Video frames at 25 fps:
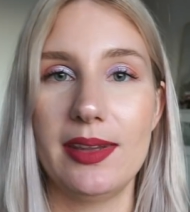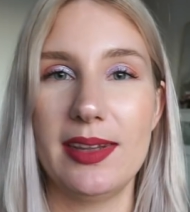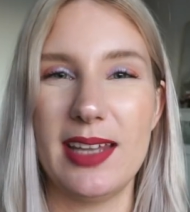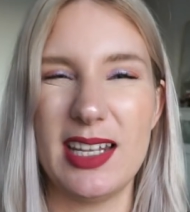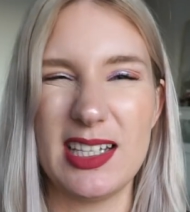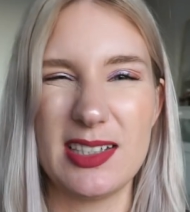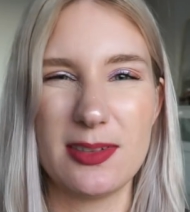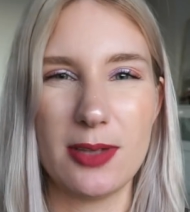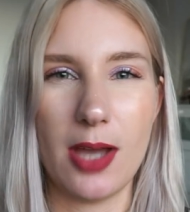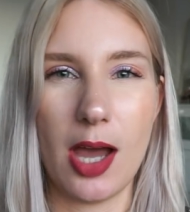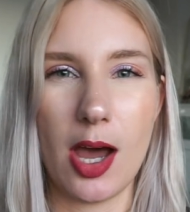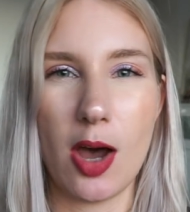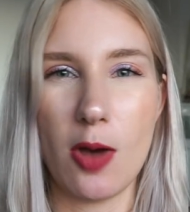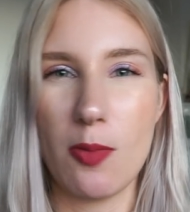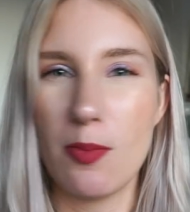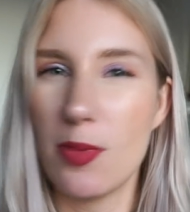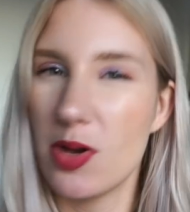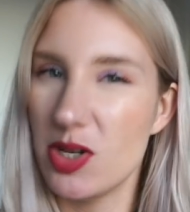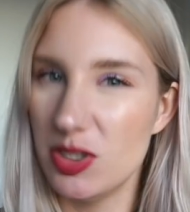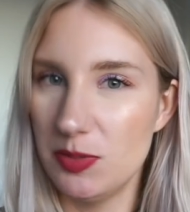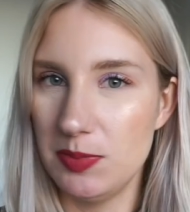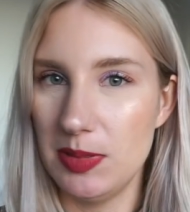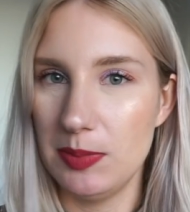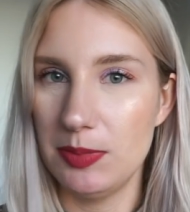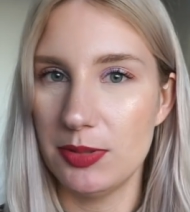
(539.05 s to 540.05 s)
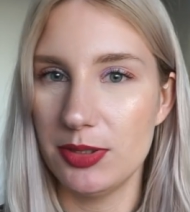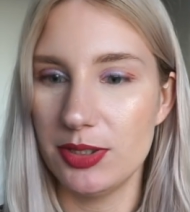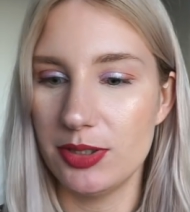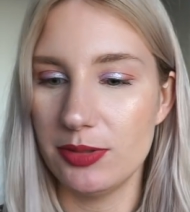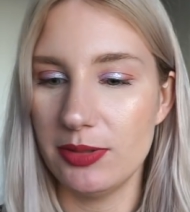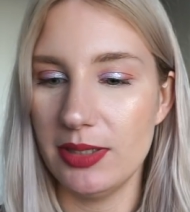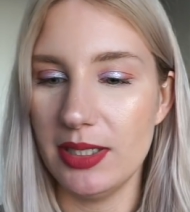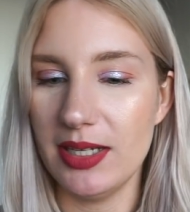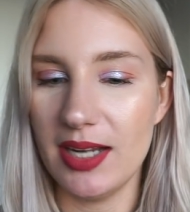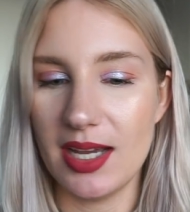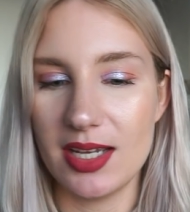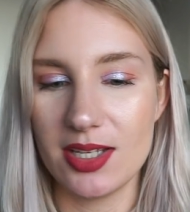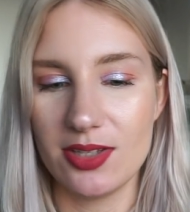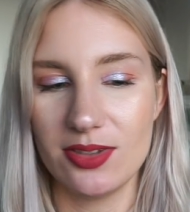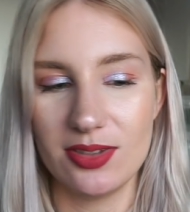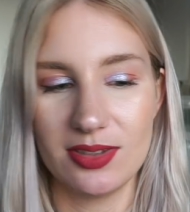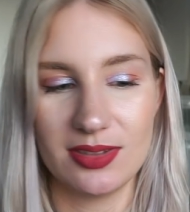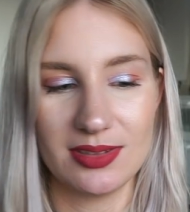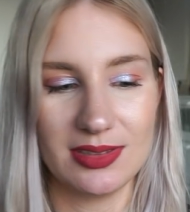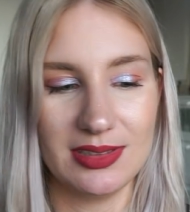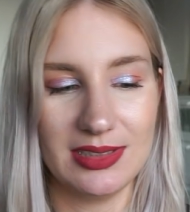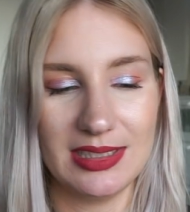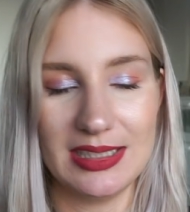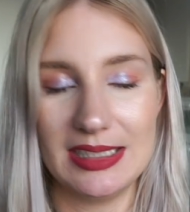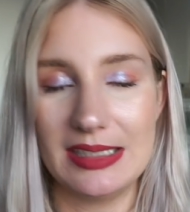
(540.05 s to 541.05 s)
That's how most people do it. I
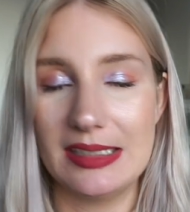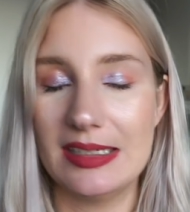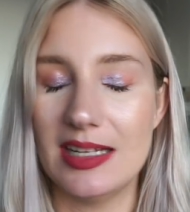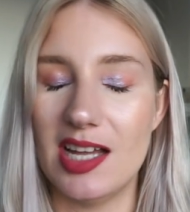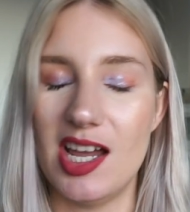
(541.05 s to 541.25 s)
just didn't